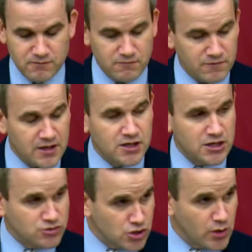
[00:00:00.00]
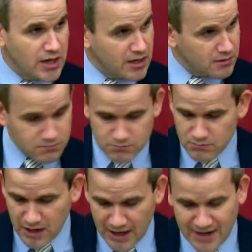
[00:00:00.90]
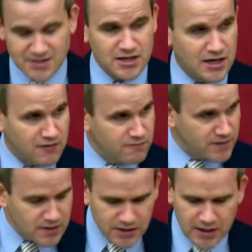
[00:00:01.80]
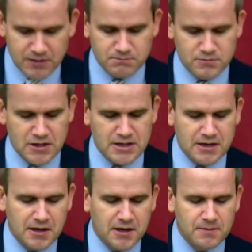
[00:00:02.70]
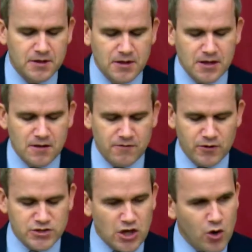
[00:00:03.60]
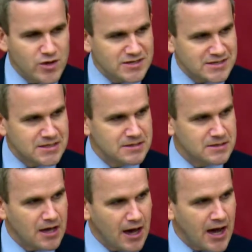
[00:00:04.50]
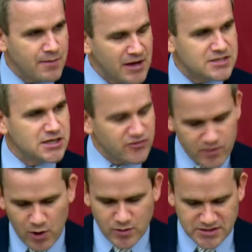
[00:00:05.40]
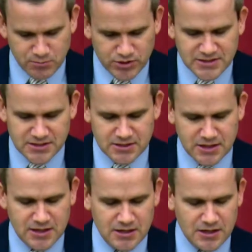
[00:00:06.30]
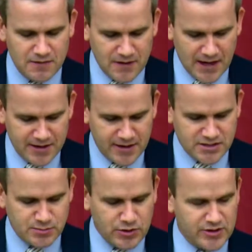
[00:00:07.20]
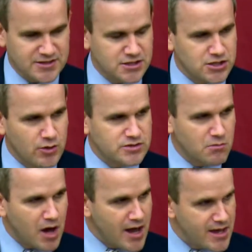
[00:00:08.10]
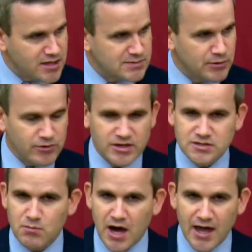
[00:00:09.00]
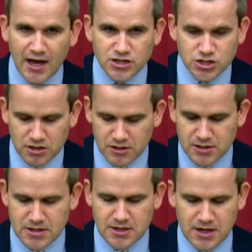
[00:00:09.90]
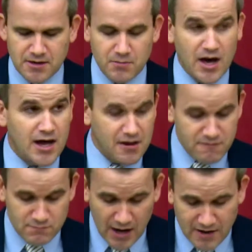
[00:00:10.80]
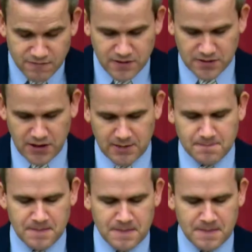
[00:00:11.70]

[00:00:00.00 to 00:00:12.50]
thinking, doing, acting, feeling, there is always, I myself am always implicit in that experience. It's always my experience, my action, my feeling.